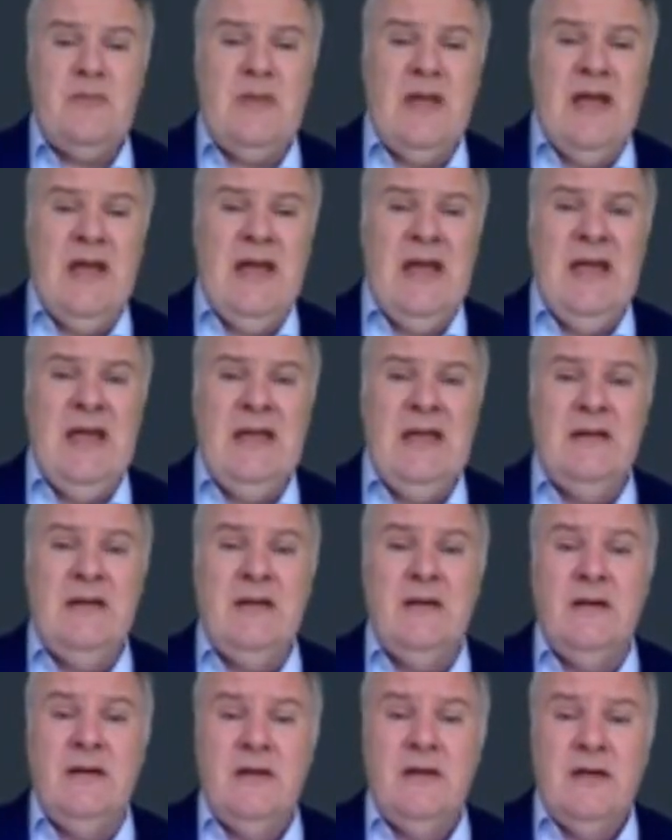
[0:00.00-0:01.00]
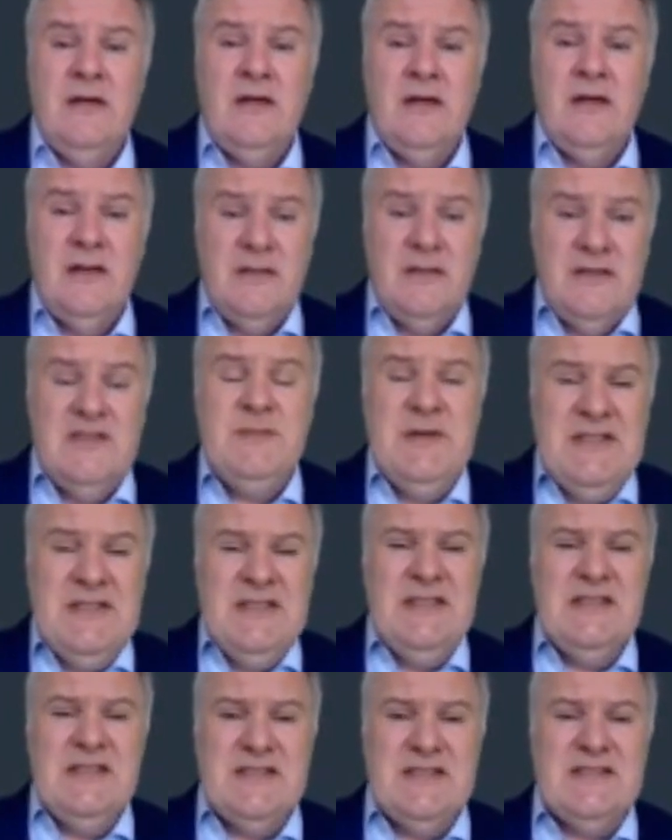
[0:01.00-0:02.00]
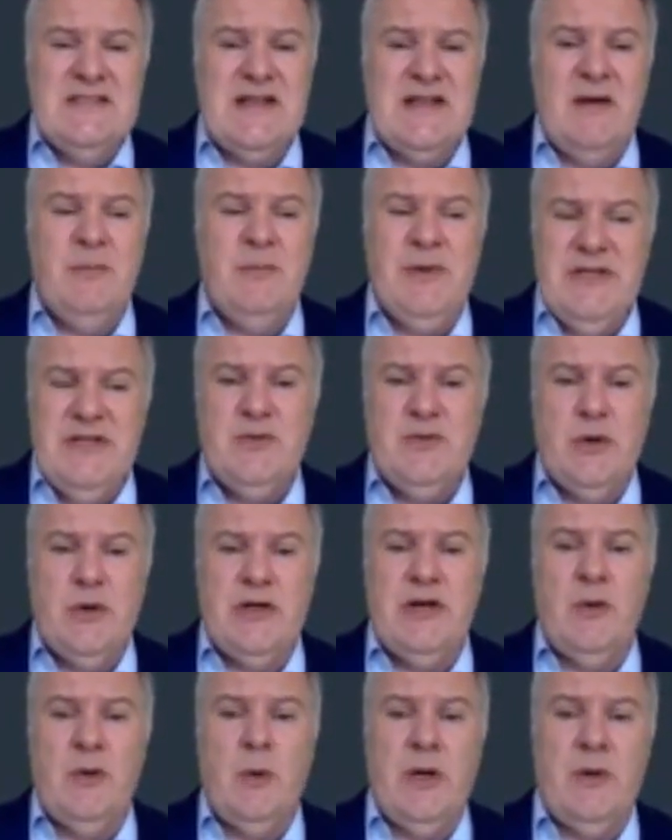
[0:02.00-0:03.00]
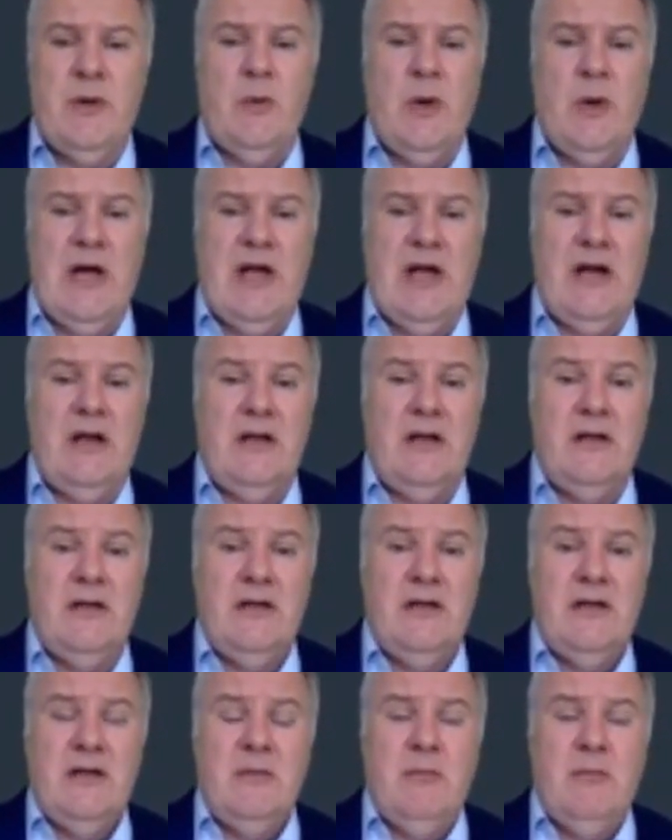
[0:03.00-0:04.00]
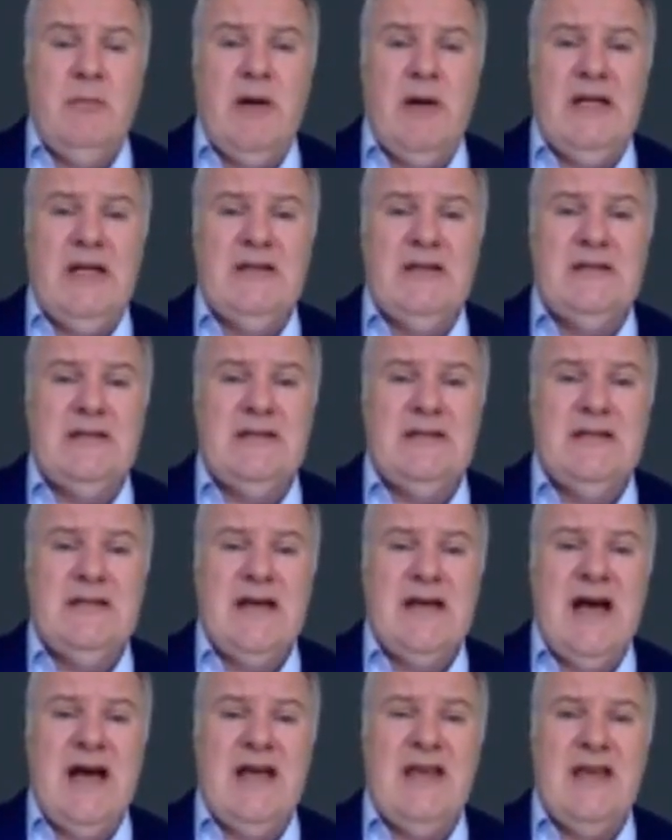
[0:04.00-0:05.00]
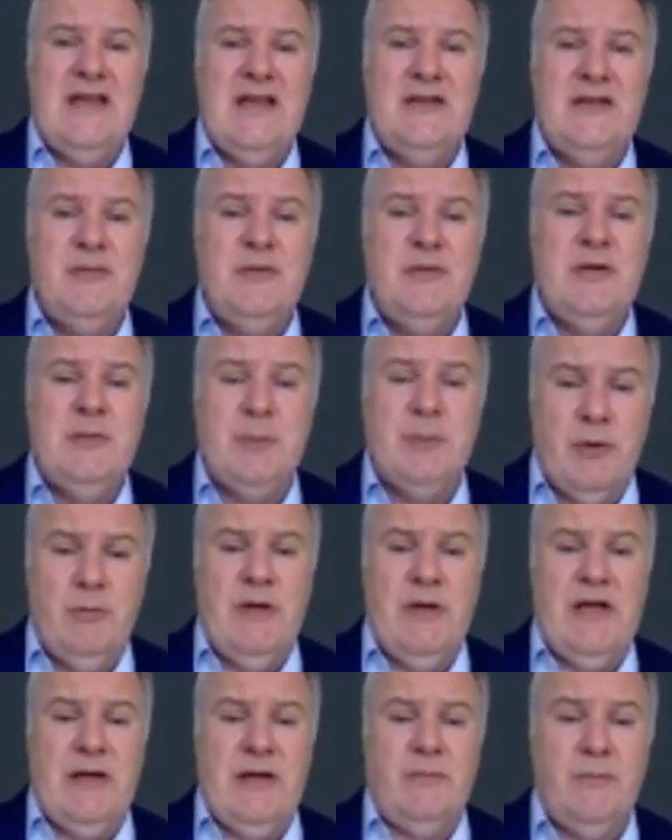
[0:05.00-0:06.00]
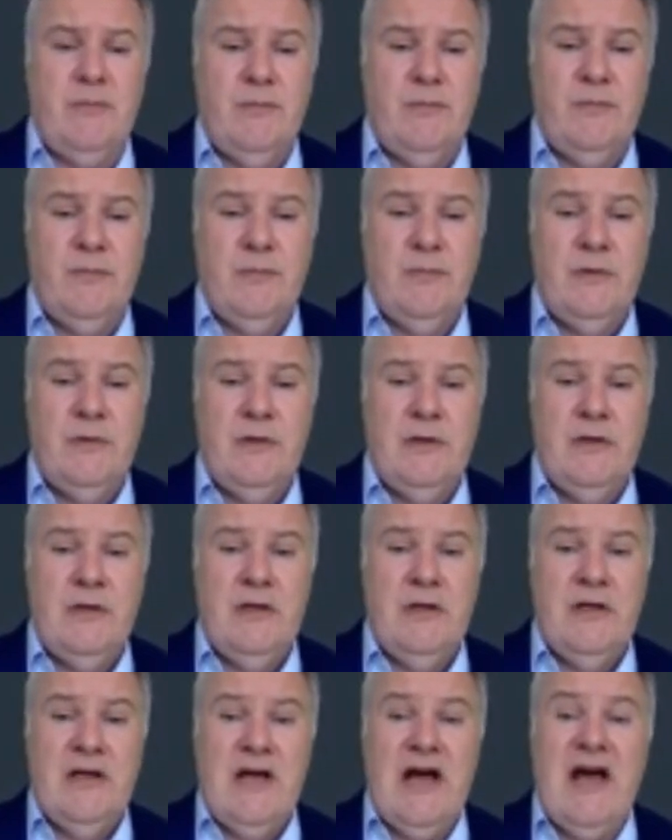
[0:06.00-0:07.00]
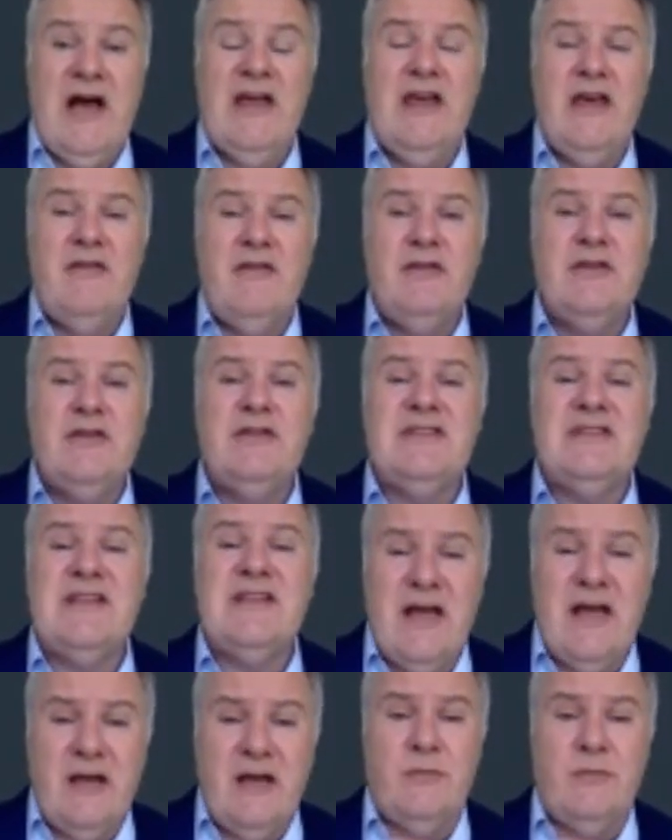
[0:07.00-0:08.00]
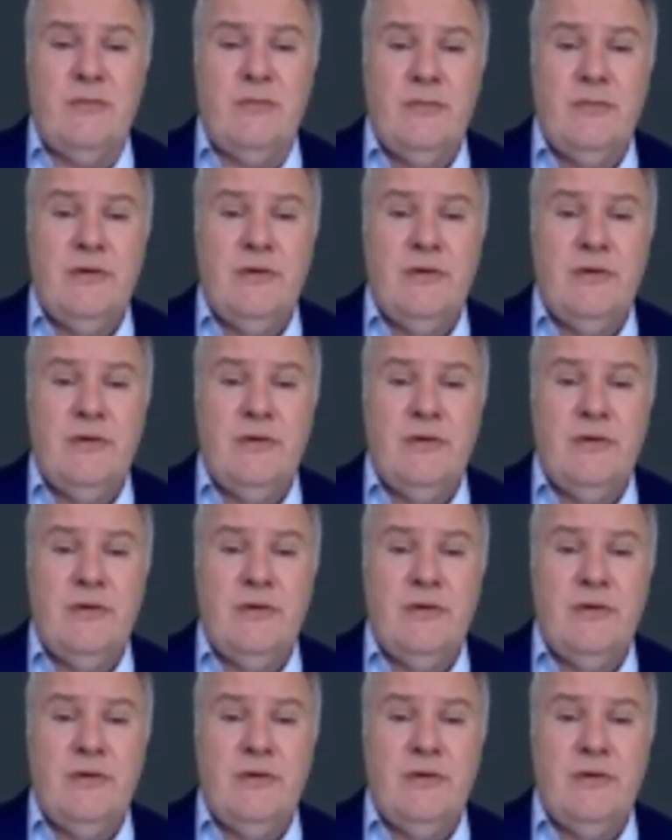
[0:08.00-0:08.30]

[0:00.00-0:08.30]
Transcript: And this company is working very well, but I had a big problem. I haven't time.